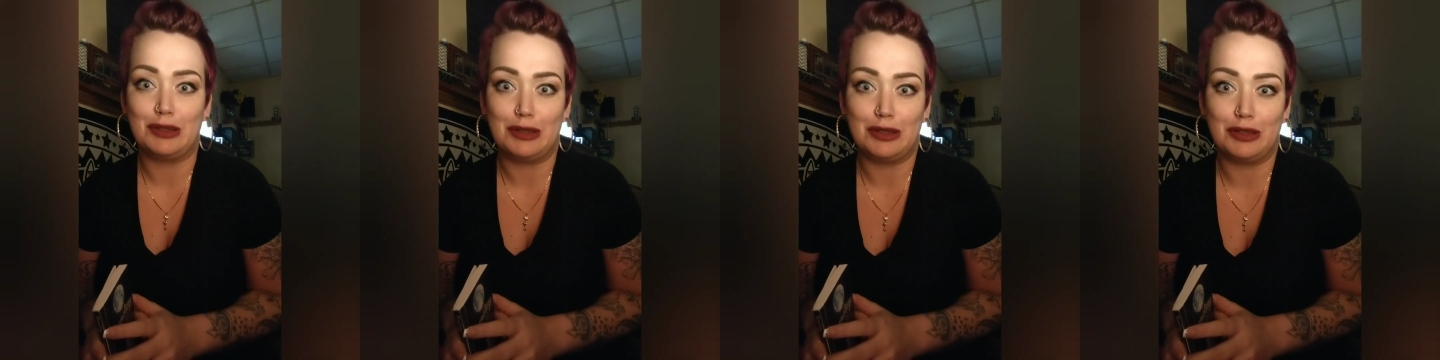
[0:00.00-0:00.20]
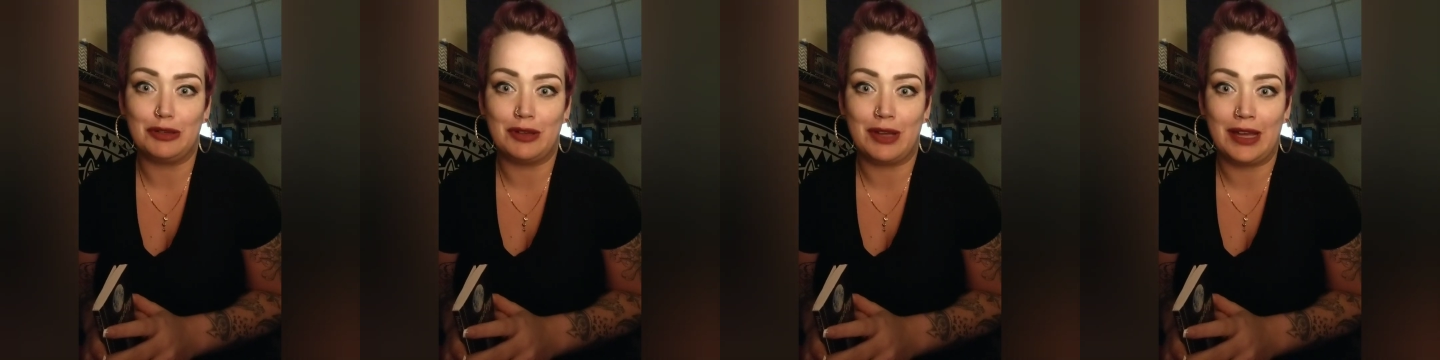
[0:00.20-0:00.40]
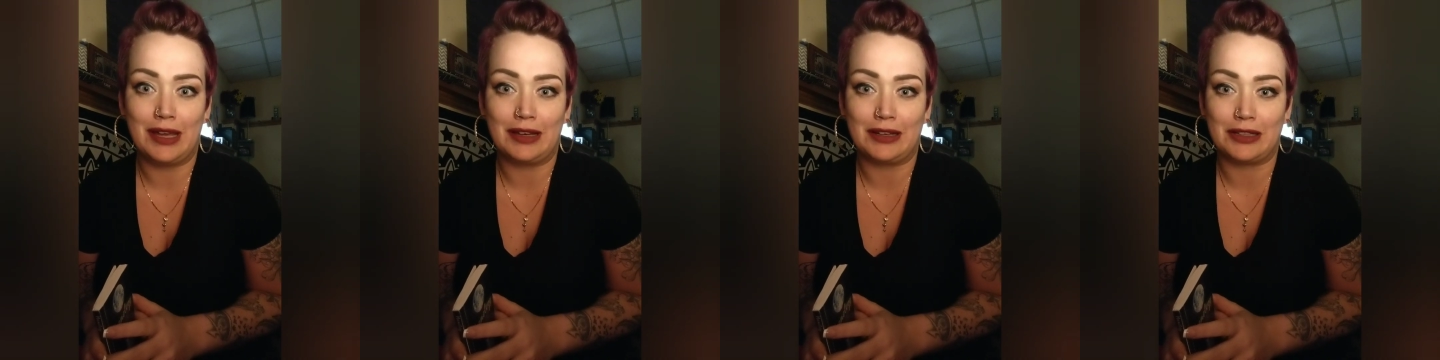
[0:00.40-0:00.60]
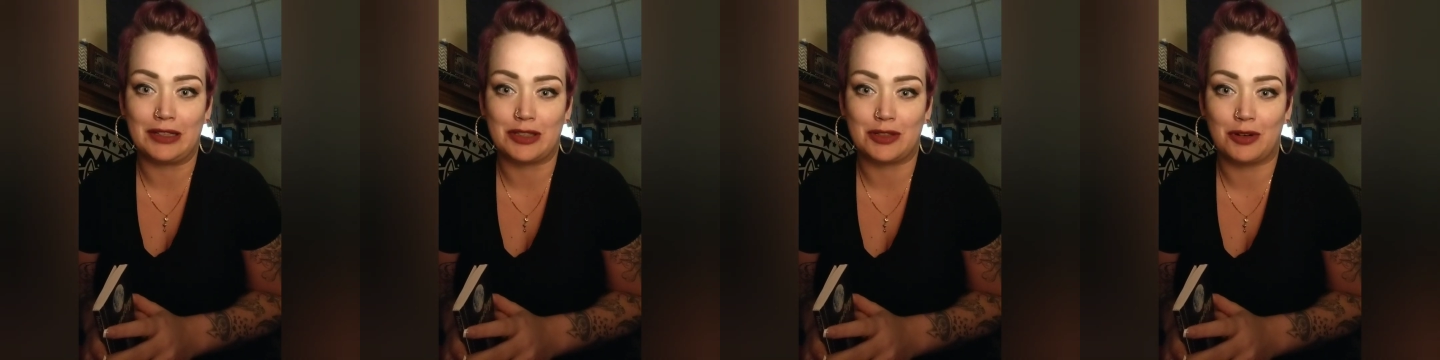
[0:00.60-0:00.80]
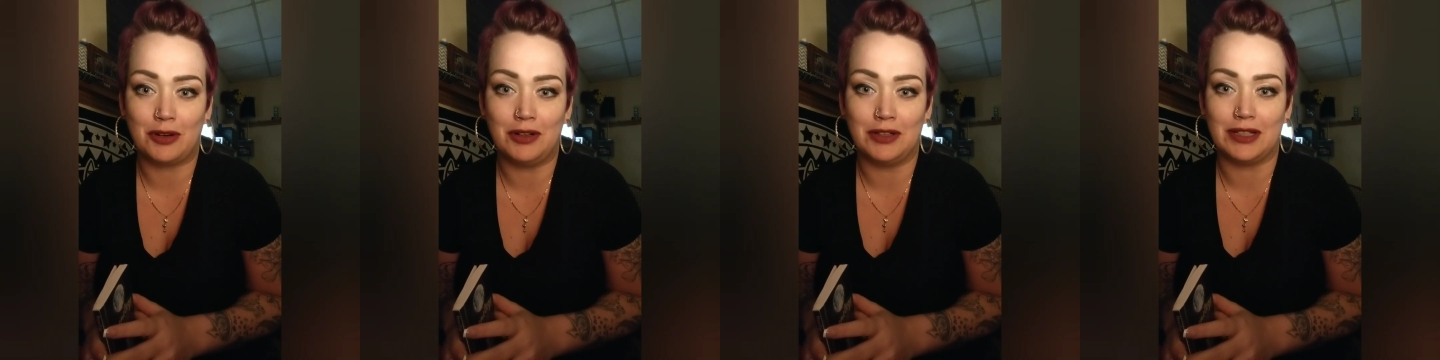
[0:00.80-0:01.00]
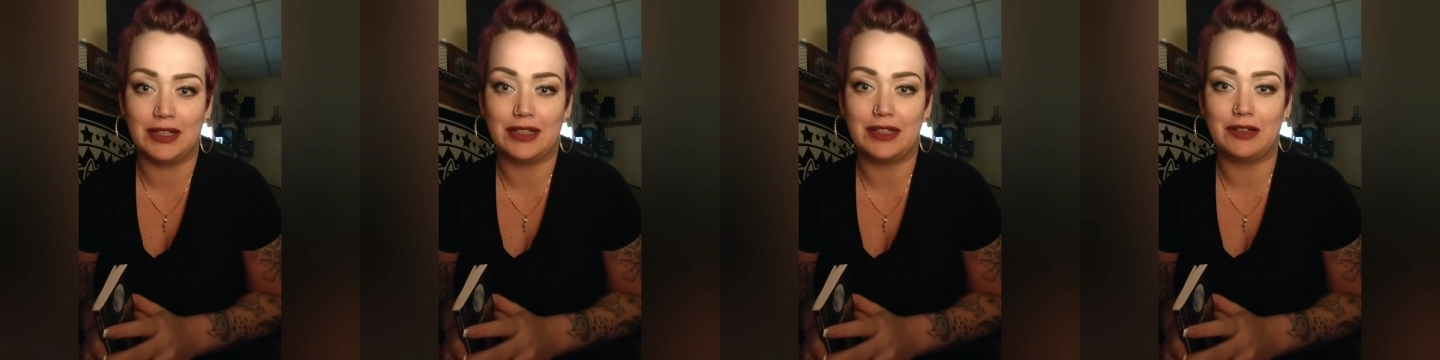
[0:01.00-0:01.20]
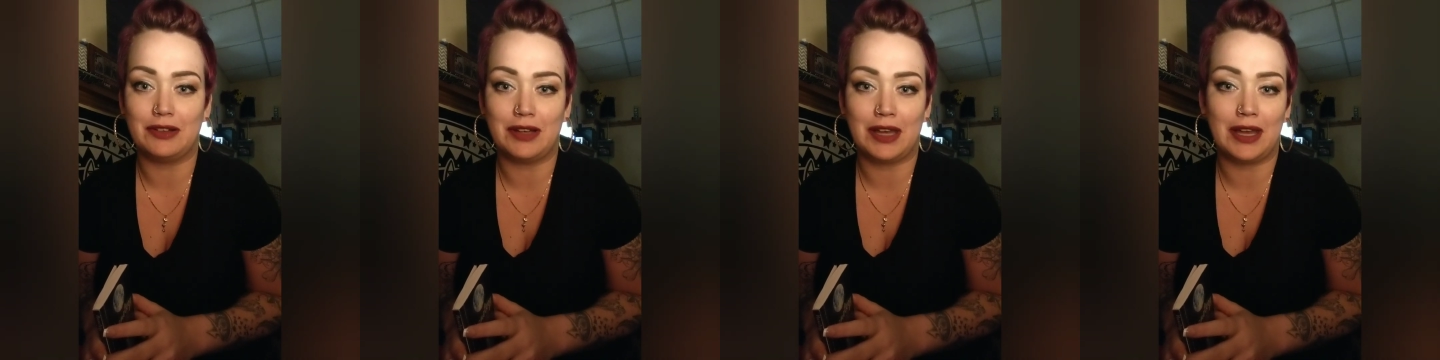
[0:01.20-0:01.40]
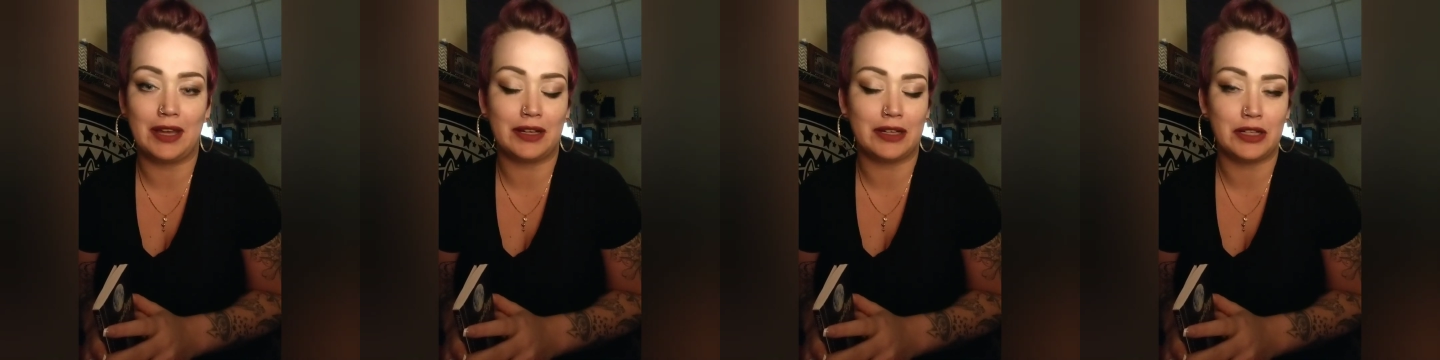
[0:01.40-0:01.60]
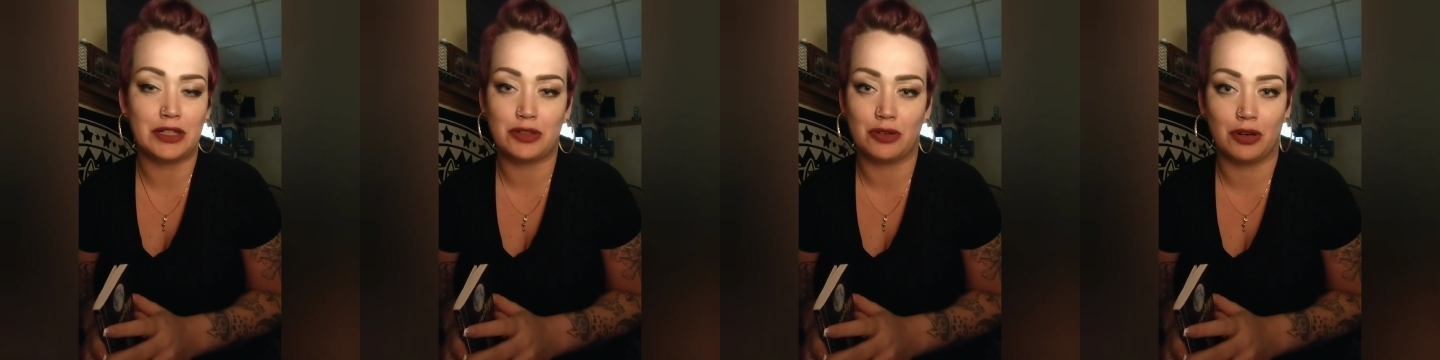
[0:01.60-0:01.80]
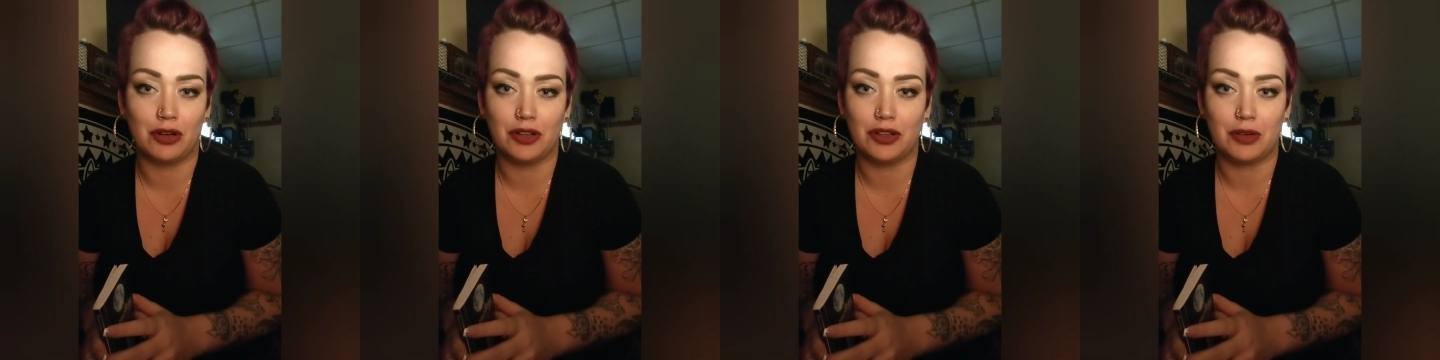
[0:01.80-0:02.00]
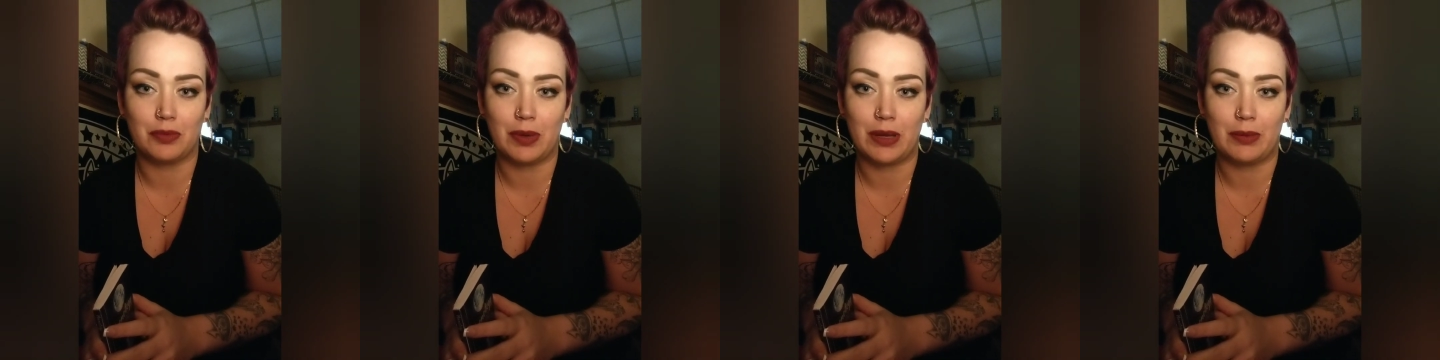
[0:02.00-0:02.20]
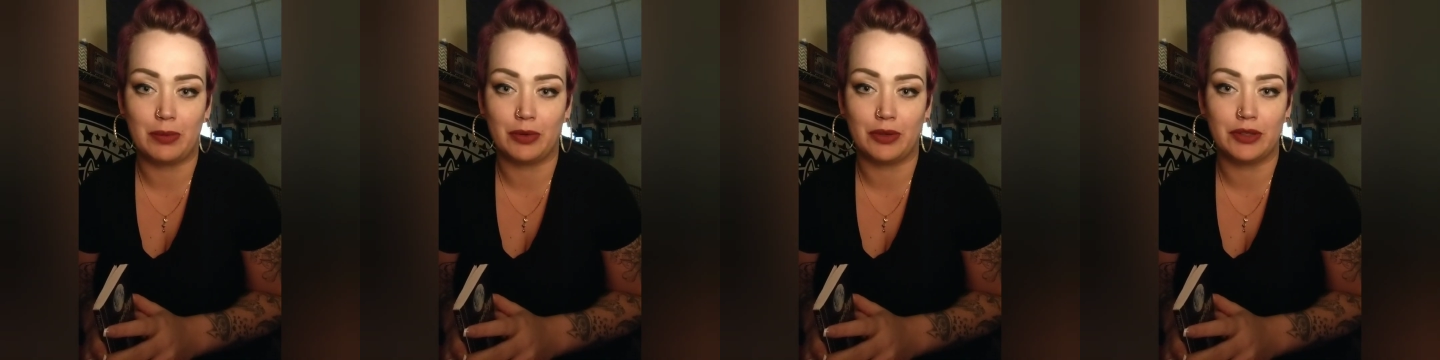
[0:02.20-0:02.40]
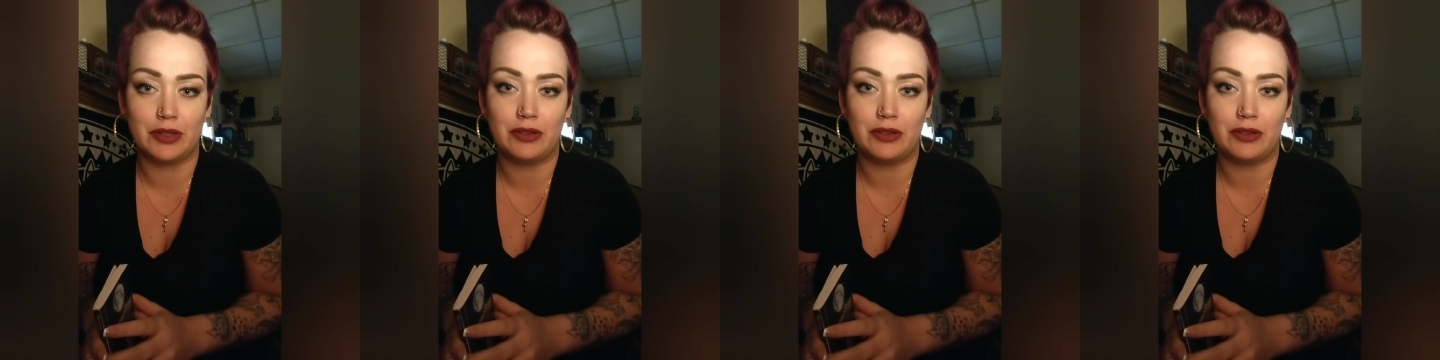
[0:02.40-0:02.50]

you can't control it. You can't control other people.